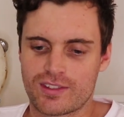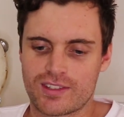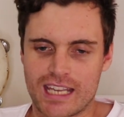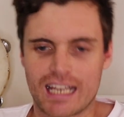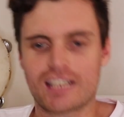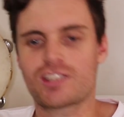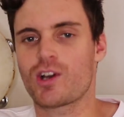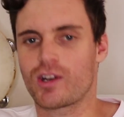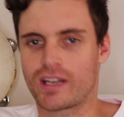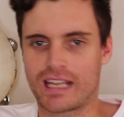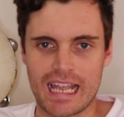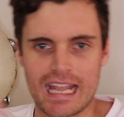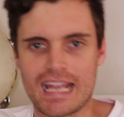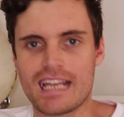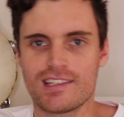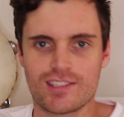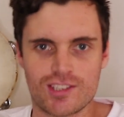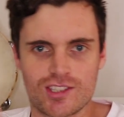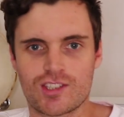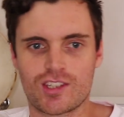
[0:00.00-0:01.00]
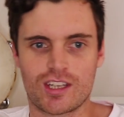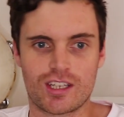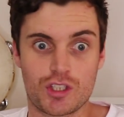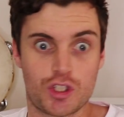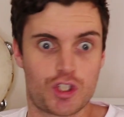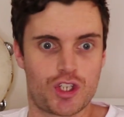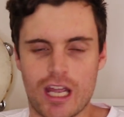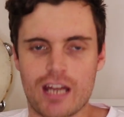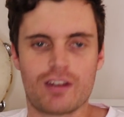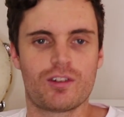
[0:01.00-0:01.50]
And TikTok is
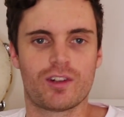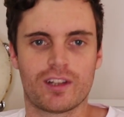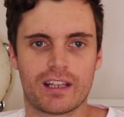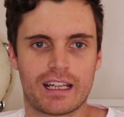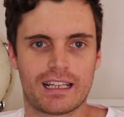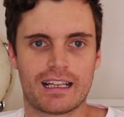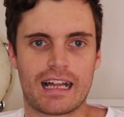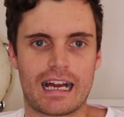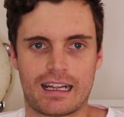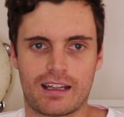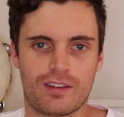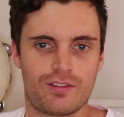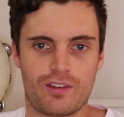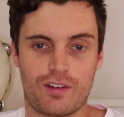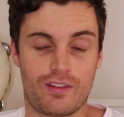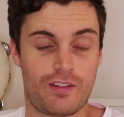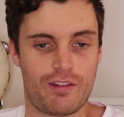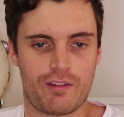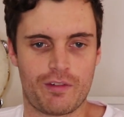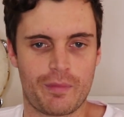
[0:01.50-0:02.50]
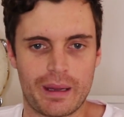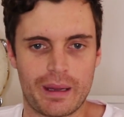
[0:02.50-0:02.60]
generally like, if you've ever